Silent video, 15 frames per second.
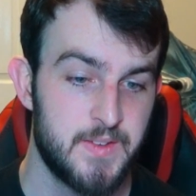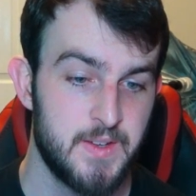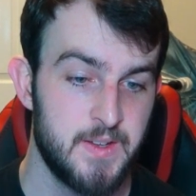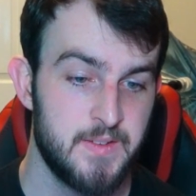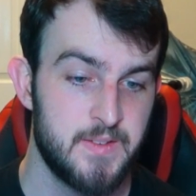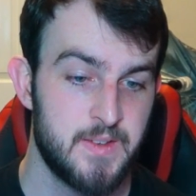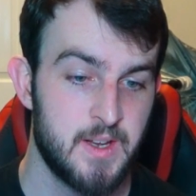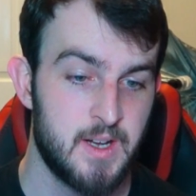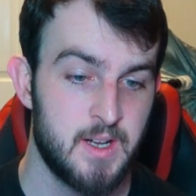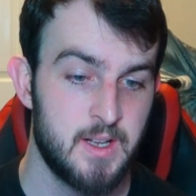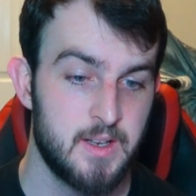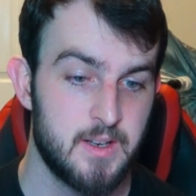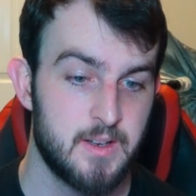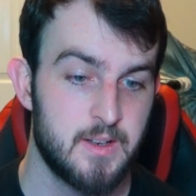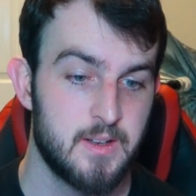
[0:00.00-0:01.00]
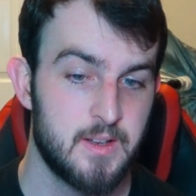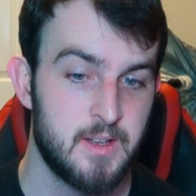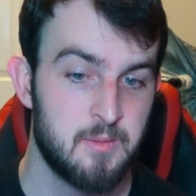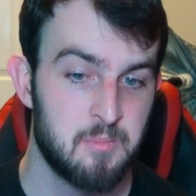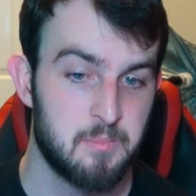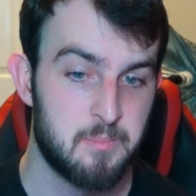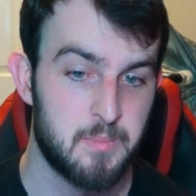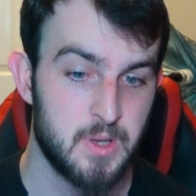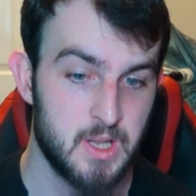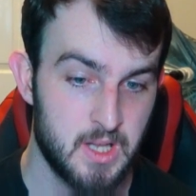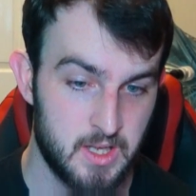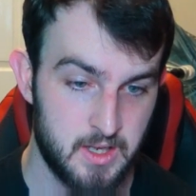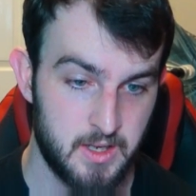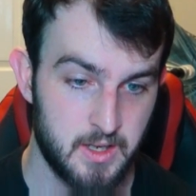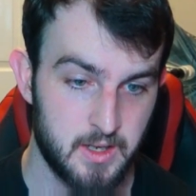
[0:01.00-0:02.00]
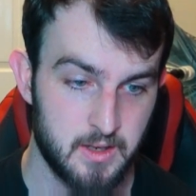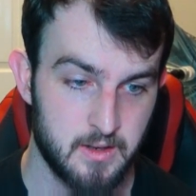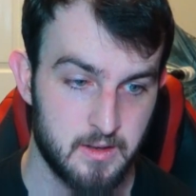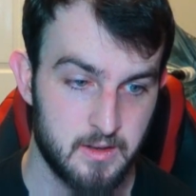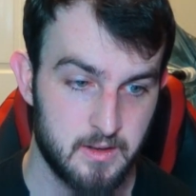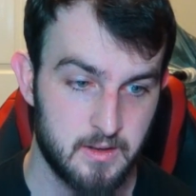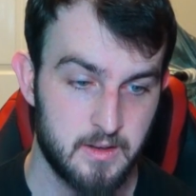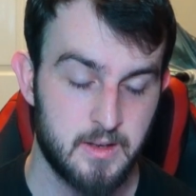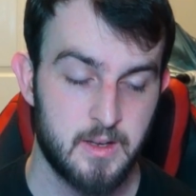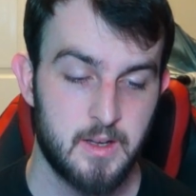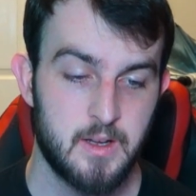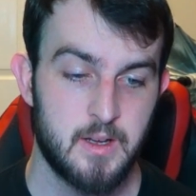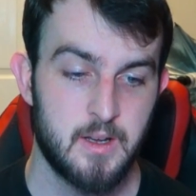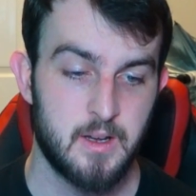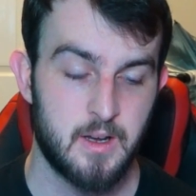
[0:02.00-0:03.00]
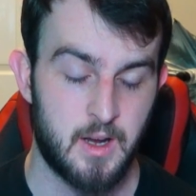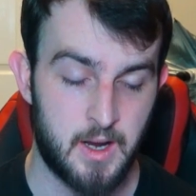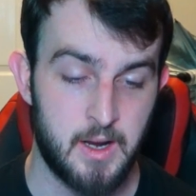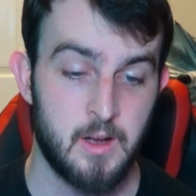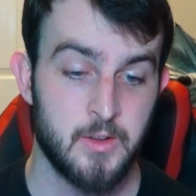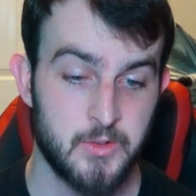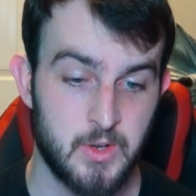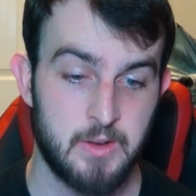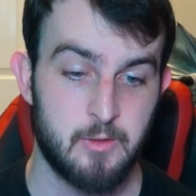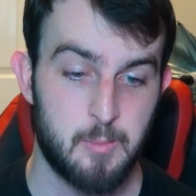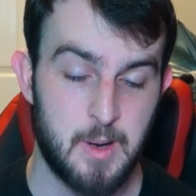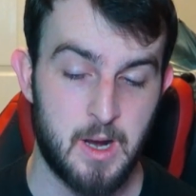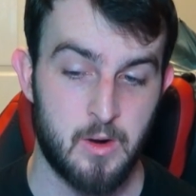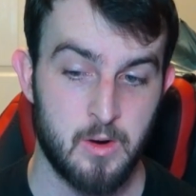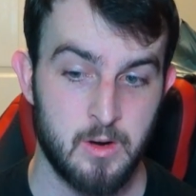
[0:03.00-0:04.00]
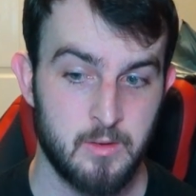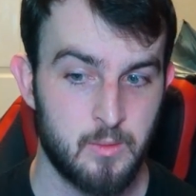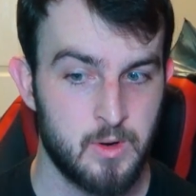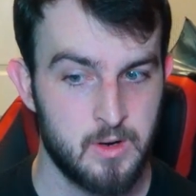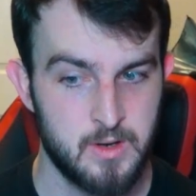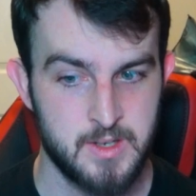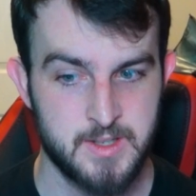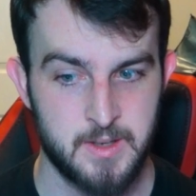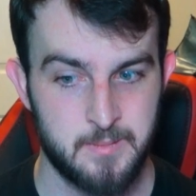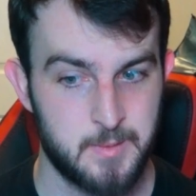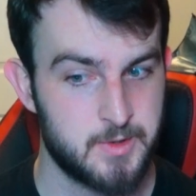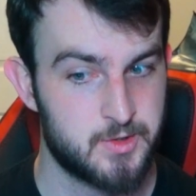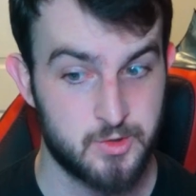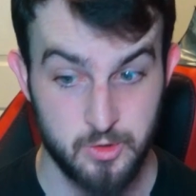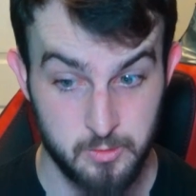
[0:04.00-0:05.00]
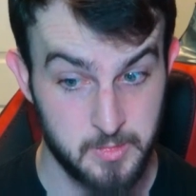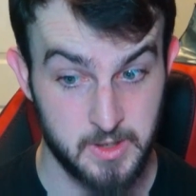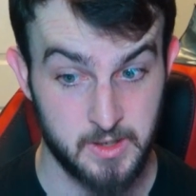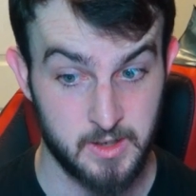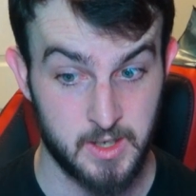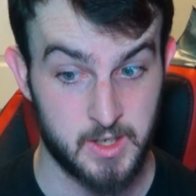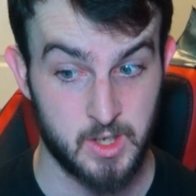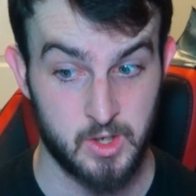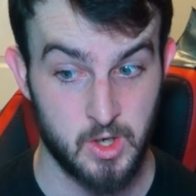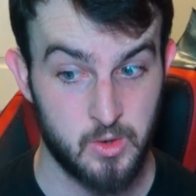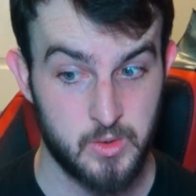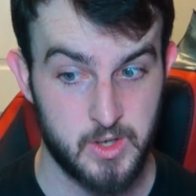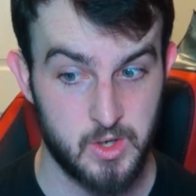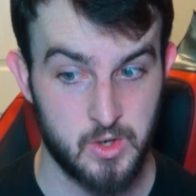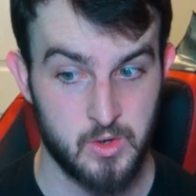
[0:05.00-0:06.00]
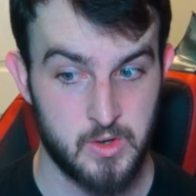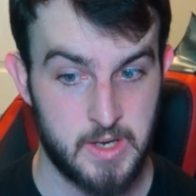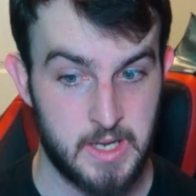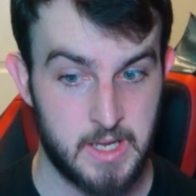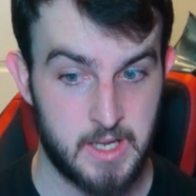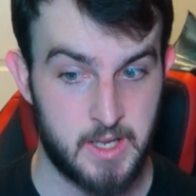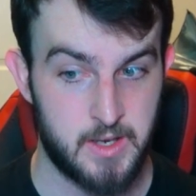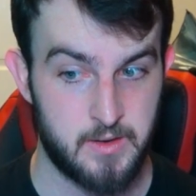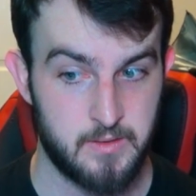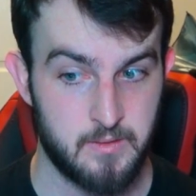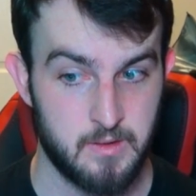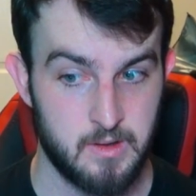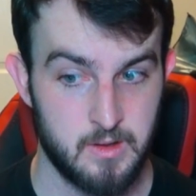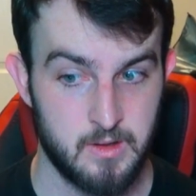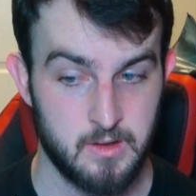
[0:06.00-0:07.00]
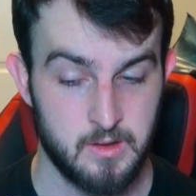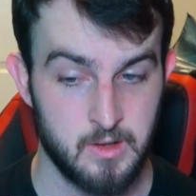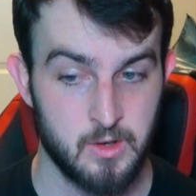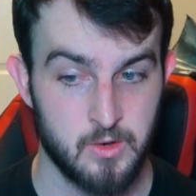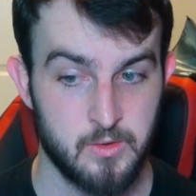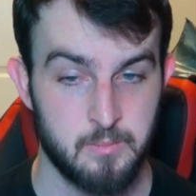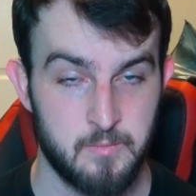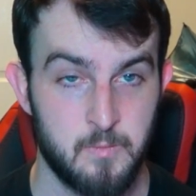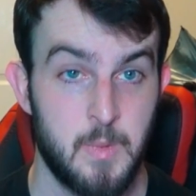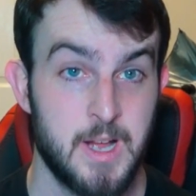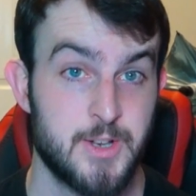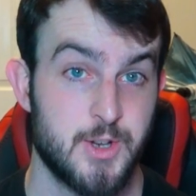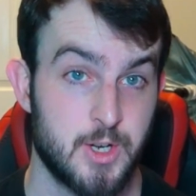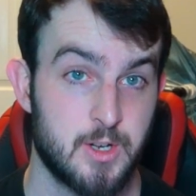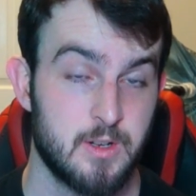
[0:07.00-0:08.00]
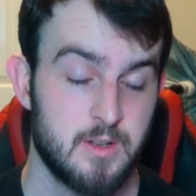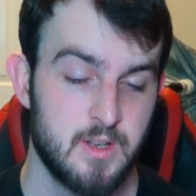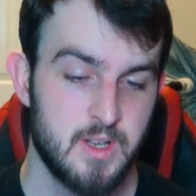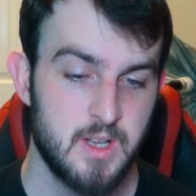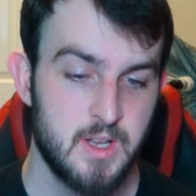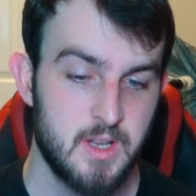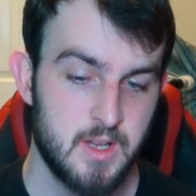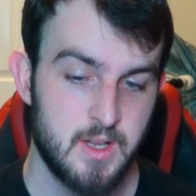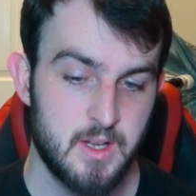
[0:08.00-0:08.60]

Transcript: This is not implying I also have a power, whereas I'm assuming I could go here and learn magic.